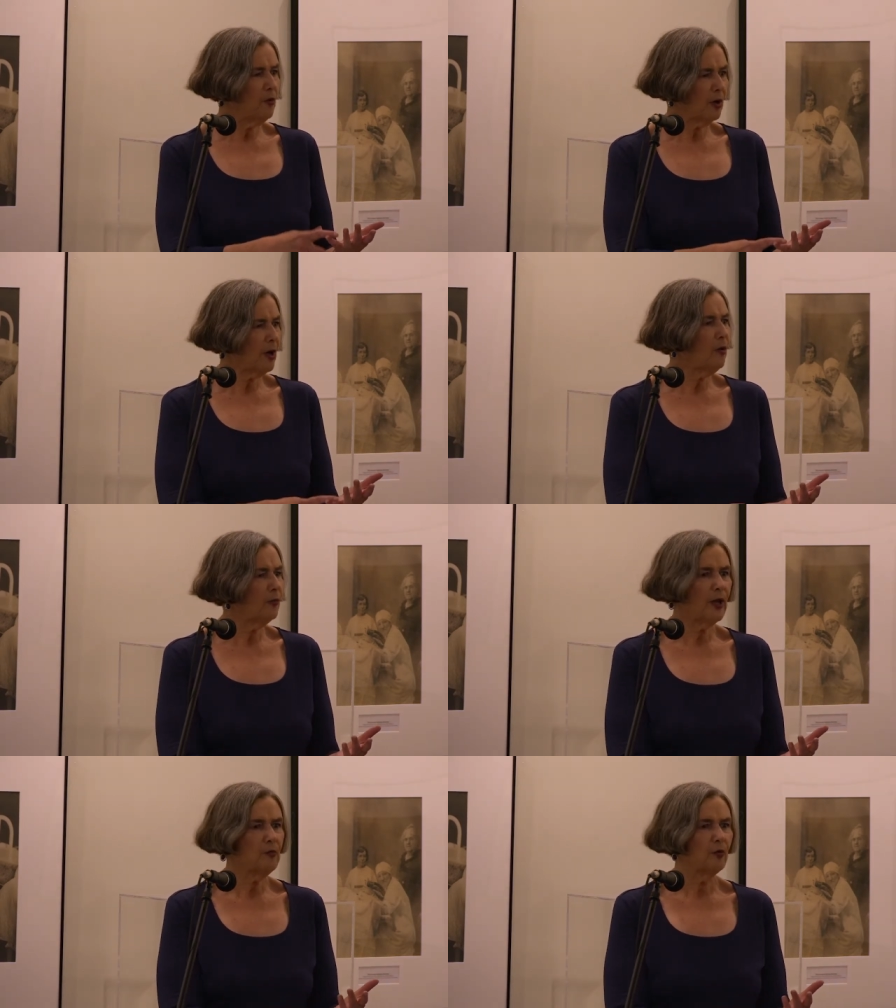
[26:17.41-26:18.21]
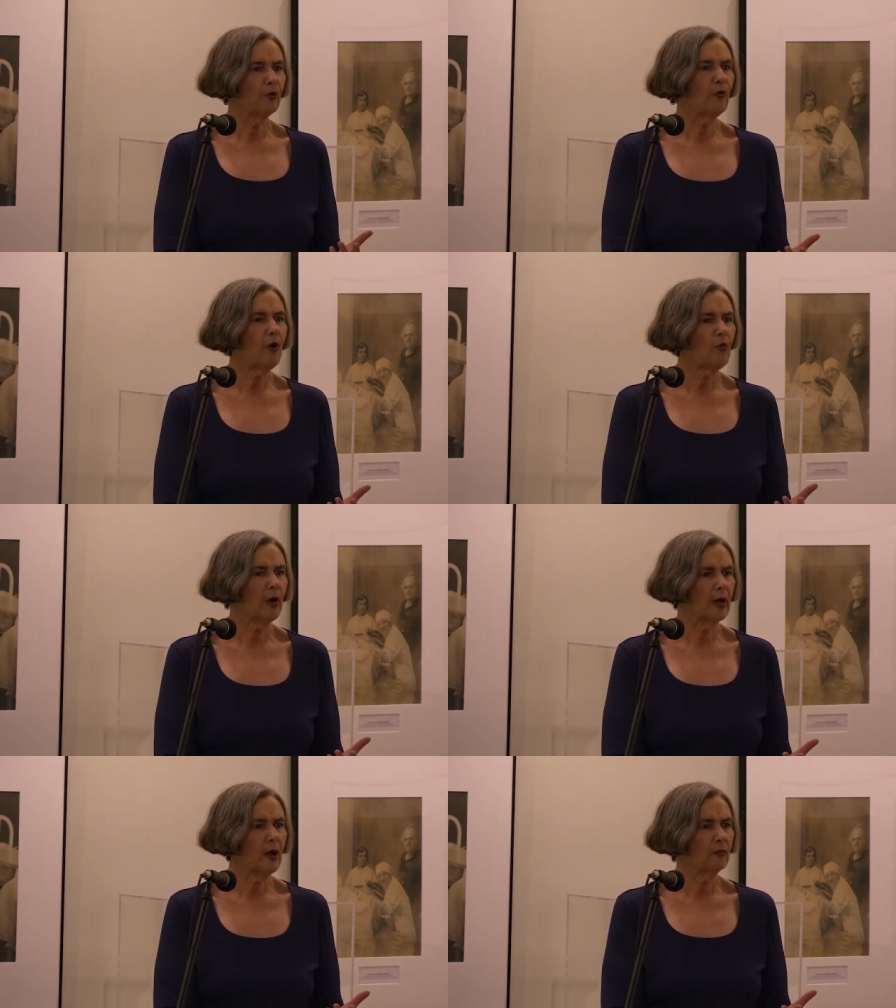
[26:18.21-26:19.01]
what all they were
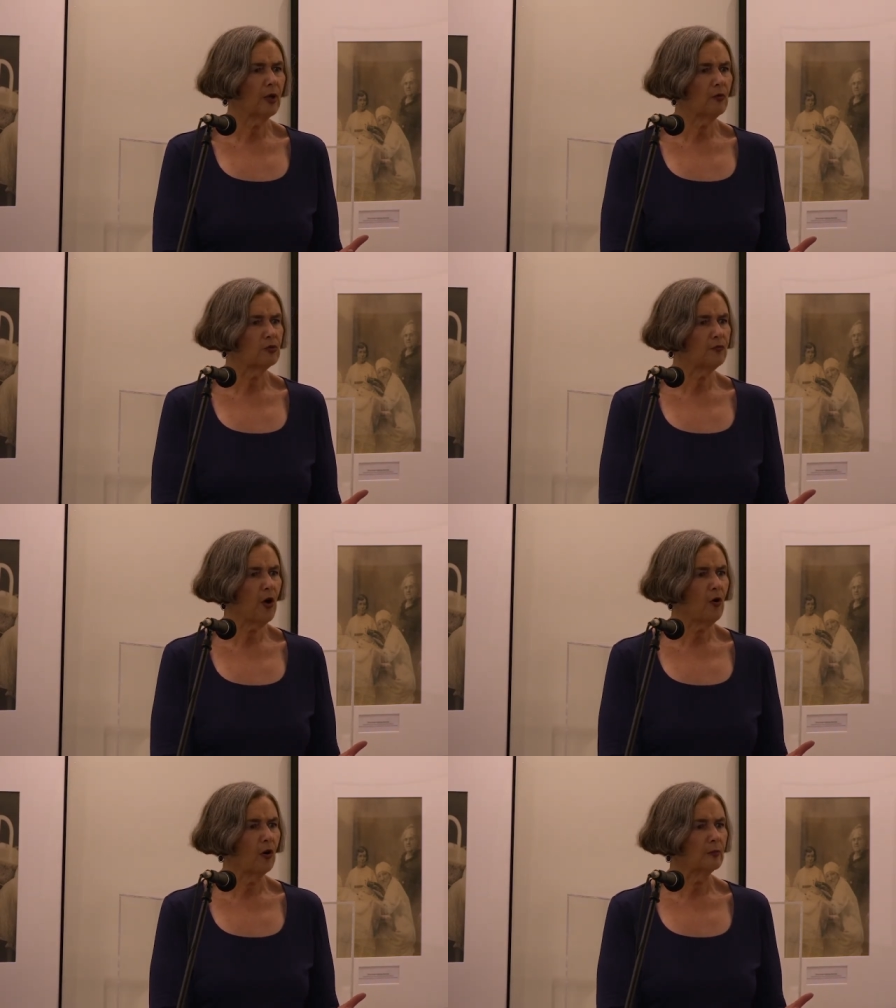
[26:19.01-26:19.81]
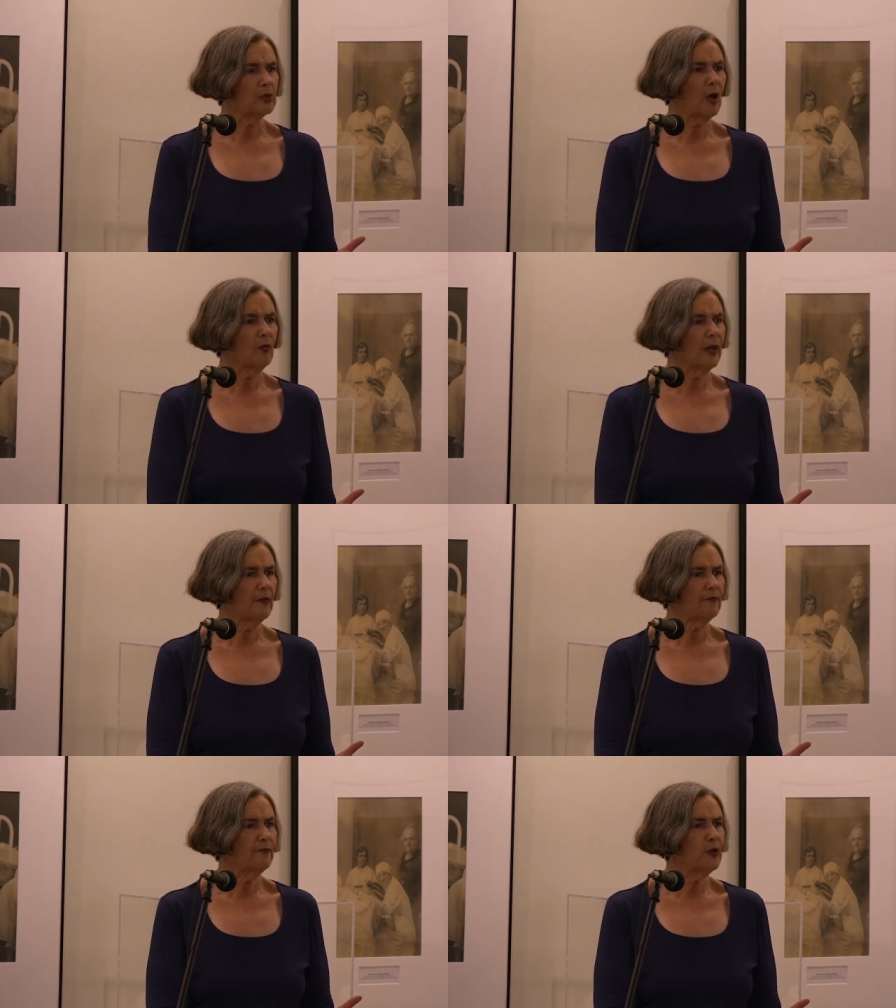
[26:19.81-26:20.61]
growing on those farms, all
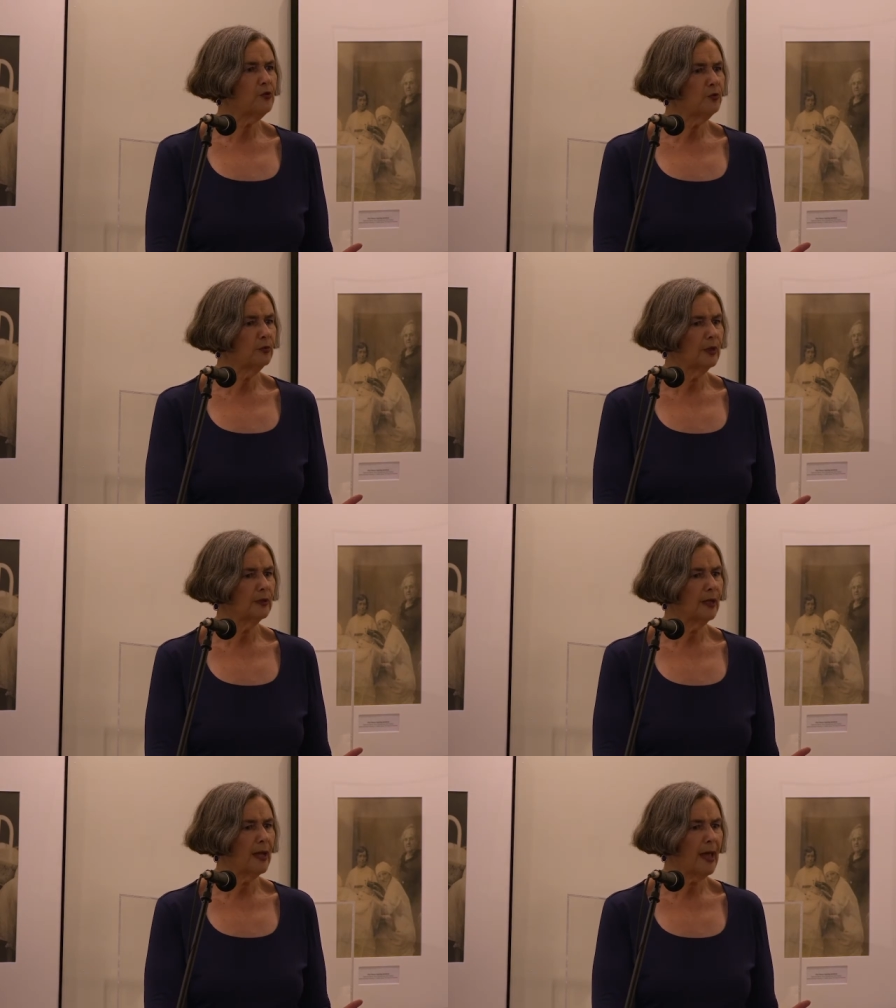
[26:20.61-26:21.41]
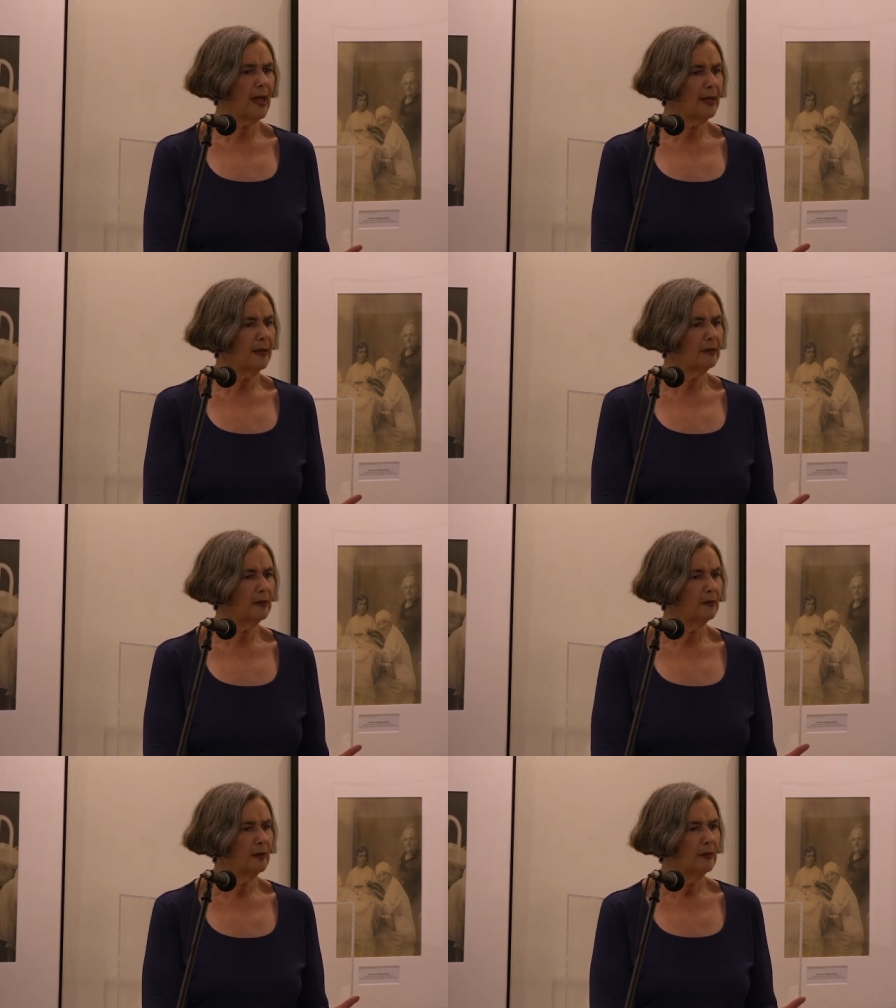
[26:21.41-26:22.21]
that food that they had.